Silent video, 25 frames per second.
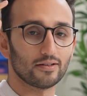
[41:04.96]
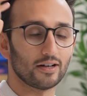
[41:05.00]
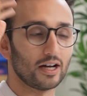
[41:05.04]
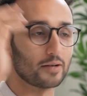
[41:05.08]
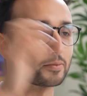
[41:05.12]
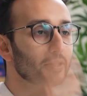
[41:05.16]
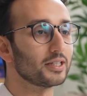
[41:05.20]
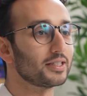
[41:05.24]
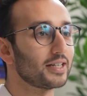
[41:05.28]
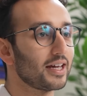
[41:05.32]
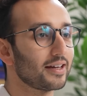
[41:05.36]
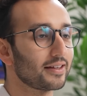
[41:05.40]

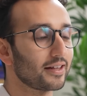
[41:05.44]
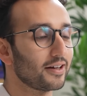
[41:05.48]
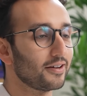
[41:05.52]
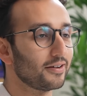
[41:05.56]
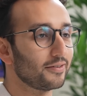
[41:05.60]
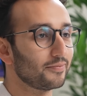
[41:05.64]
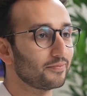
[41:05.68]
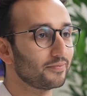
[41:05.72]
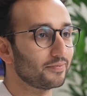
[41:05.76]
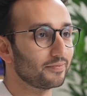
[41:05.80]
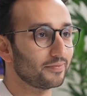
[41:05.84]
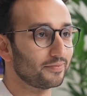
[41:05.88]
I'm going to take
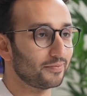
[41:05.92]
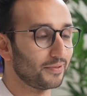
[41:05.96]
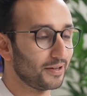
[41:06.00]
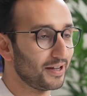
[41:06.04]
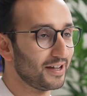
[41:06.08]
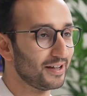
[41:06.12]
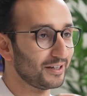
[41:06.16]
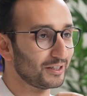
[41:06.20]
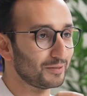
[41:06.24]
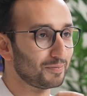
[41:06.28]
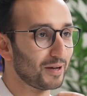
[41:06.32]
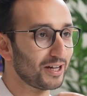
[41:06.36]
that
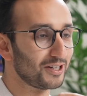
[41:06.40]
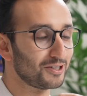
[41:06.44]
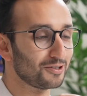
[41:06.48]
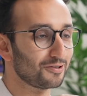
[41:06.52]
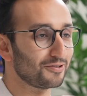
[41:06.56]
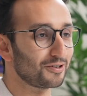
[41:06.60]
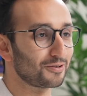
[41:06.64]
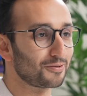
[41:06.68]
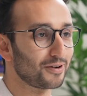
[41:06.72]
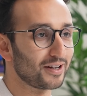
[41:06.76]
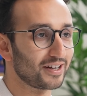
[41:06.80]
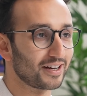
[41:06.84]
spare two
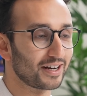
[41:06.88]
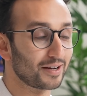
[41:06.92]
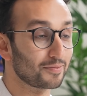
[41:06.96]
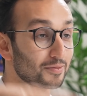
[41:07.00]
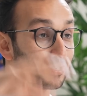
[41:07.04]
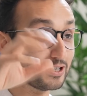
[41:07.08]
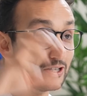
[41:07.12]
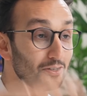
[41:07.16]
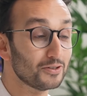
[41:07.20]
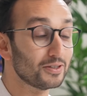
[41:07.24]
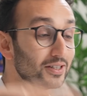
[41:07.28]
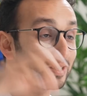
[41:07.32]
hundred quid and I'm
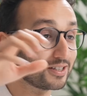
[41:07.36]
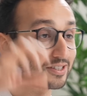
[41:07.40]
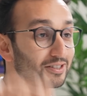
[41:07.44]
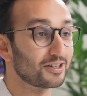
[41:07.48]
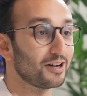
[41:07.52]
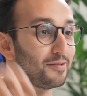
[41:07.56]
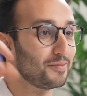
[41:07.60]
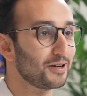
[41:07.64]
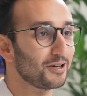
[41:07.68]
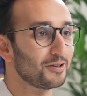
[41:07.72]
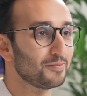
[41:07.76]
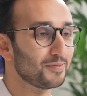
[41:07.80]
going to use it to
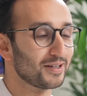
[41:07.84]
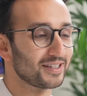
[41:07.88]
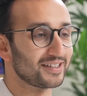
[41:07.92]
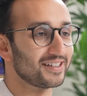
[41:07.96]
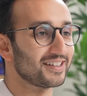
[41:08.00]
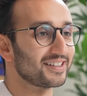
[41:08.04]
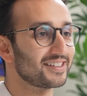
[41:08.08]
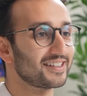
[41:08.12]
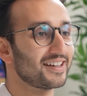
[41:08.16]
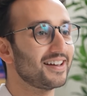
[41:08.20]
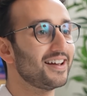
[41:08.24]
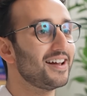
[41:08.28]
start my own
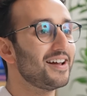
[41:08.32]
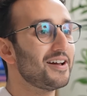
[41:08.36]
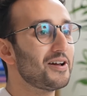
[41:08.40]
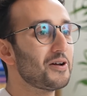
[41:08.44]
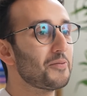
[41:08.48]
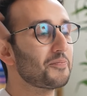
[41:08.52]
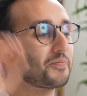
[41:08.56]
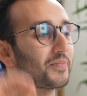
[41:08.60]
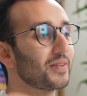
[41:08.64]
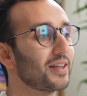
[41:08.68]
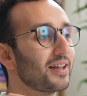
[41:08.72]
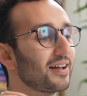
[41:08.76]
business.
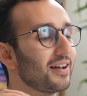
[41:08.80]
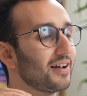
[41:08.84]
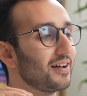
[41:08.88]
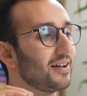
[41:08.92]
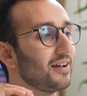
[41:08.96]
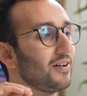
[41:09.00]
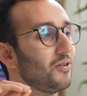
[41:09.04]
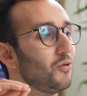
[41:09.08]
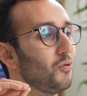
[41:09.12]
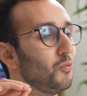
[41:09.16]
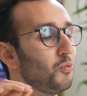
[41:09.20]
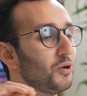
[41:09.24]

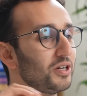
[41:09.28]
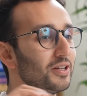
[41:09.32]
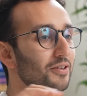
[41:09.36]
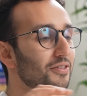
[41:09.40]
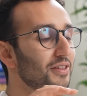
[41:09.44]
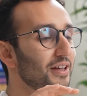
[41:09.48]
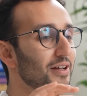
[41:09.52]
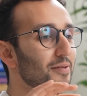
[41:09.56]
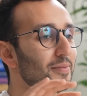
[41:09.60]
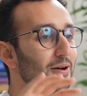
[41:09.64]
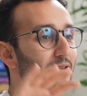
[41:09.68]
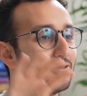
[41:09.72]
What do you
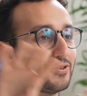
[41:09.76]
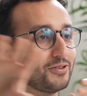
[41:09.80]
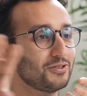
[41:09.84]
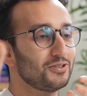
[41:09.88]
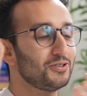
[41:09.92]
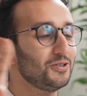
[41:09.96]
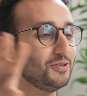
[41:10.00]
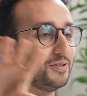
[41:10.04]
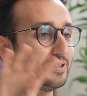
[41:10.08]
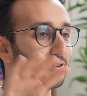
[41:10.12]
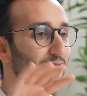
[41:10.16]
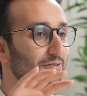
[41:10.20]
think about those
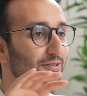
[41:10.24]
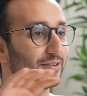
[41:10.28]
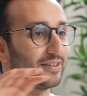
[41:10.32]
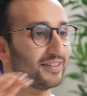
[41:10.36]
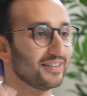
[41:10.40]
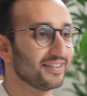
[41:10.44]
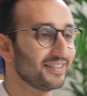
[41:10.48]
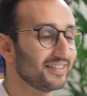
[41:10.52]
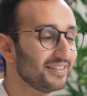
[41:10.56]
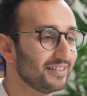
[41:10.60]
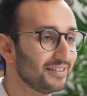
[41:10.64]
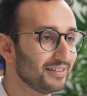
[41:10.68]
two
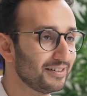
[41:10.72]
different